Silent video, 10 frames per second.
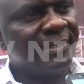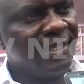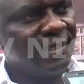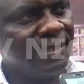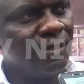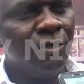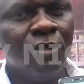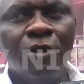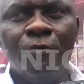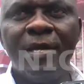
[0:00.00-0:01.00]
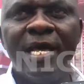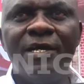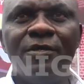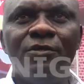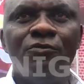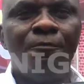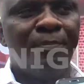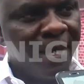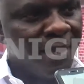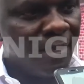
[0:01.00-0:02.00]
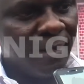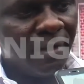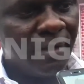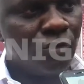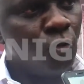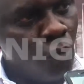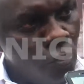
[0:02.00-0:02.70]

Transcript: estate where you pay to